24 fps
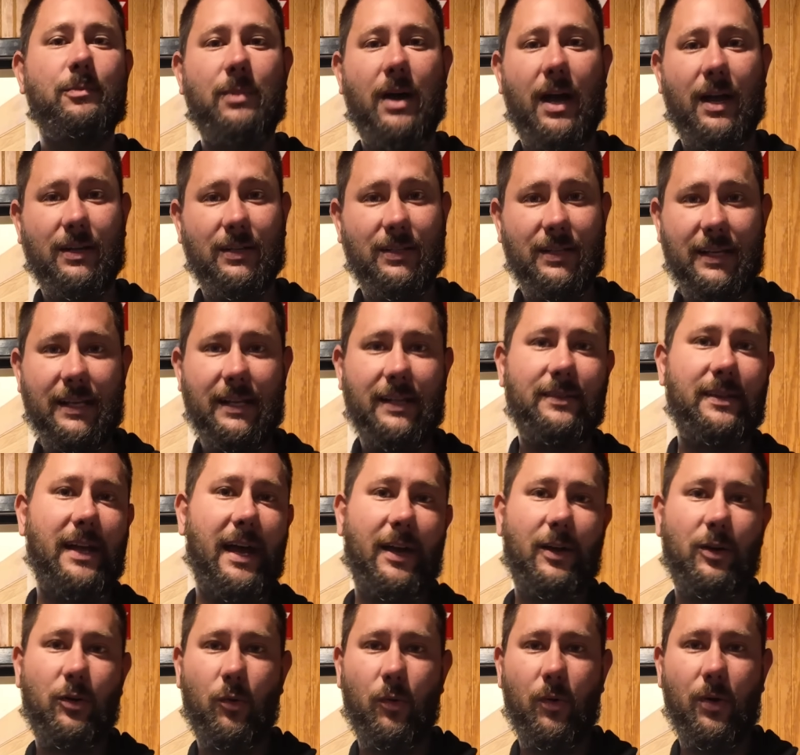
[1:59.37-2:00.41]
by cleaning
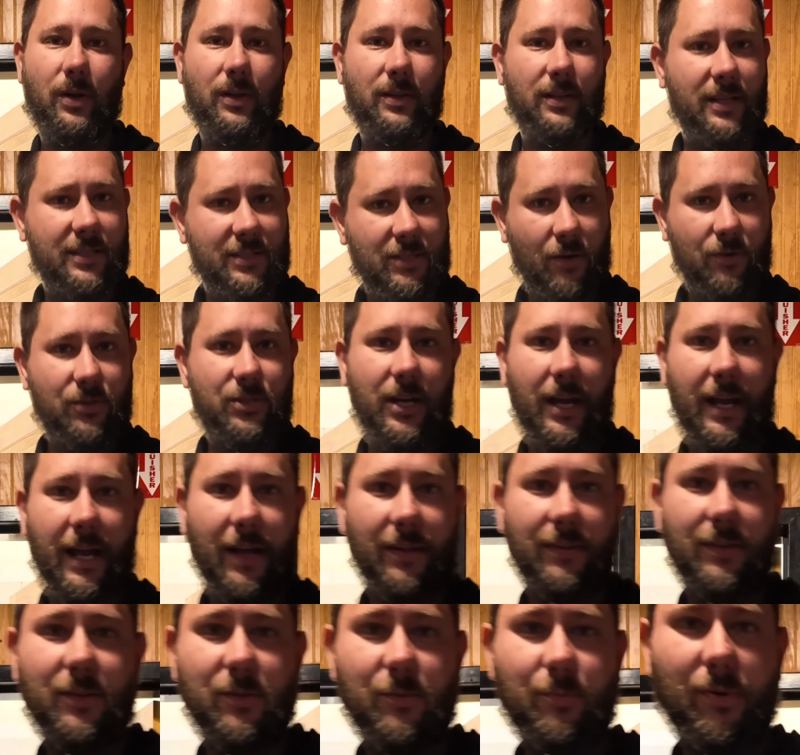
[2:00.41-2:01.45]
that coil. Let's go check
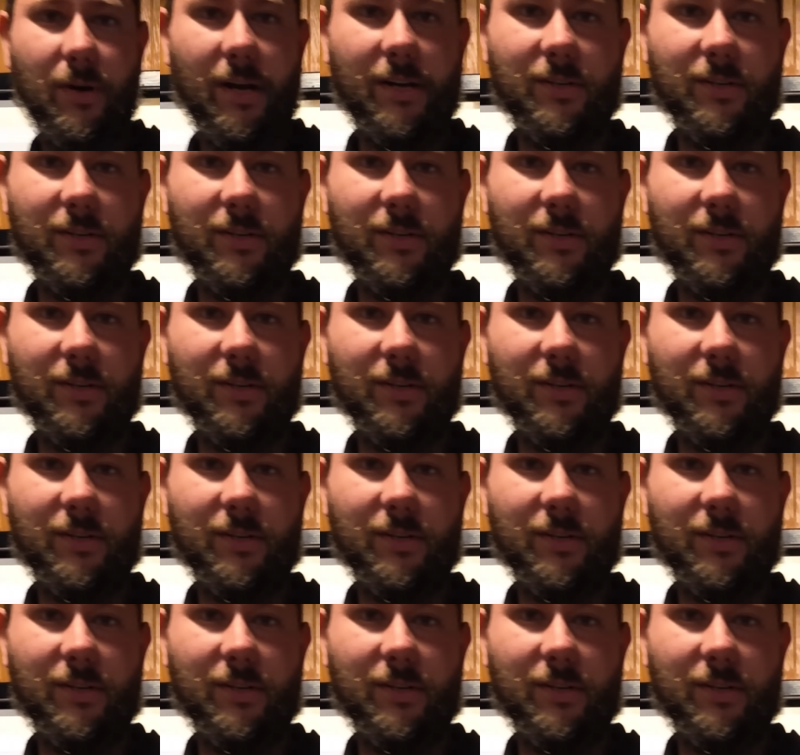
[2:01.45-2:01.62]
out those